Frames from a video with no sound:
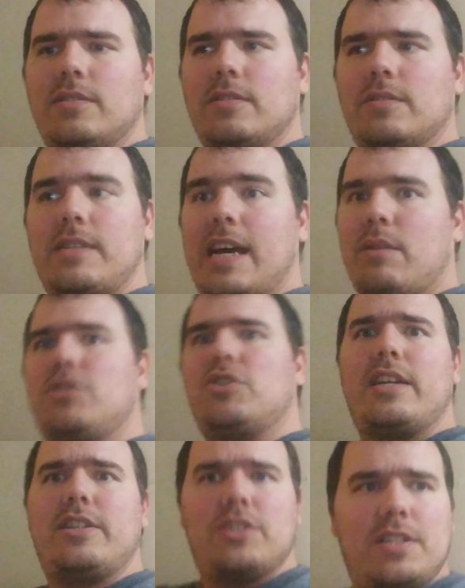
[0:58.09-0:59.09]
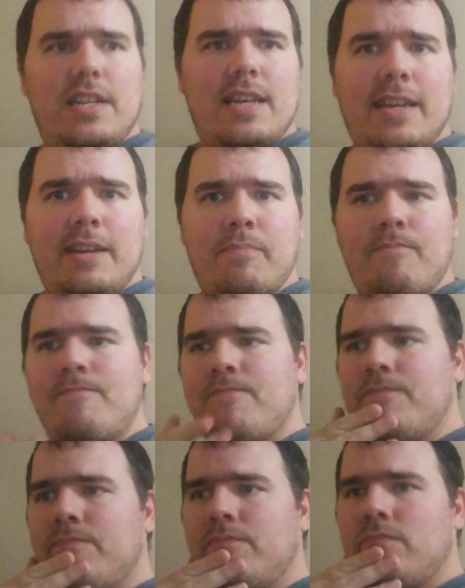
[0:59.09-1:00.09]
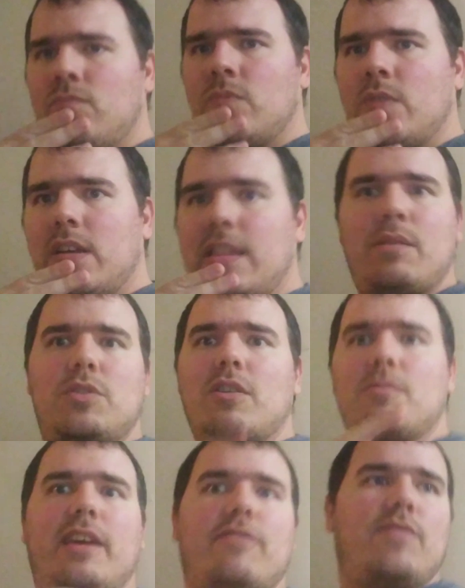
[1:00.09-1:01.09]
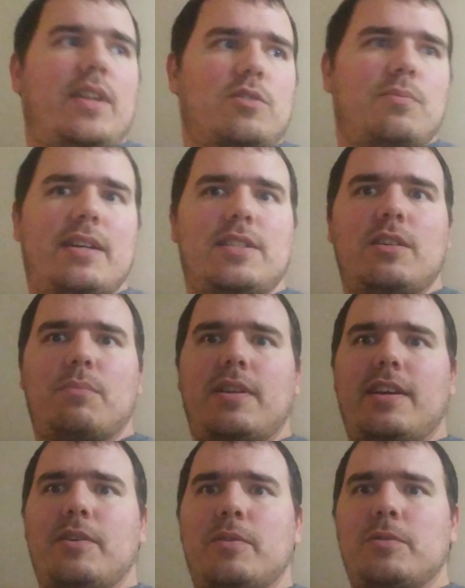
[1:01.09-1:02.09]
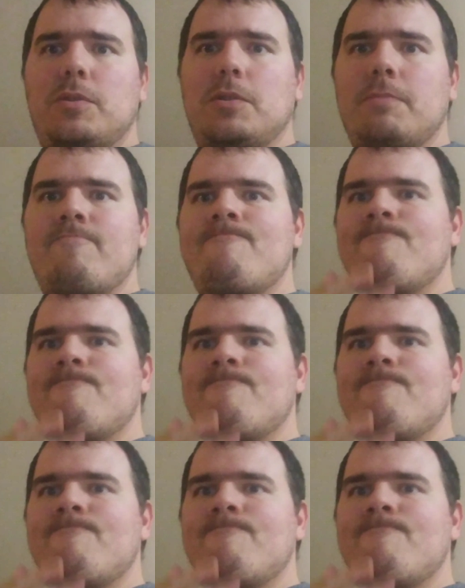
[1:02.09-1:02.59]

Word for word: Uh, that one's changed its name. That one started making videos about something else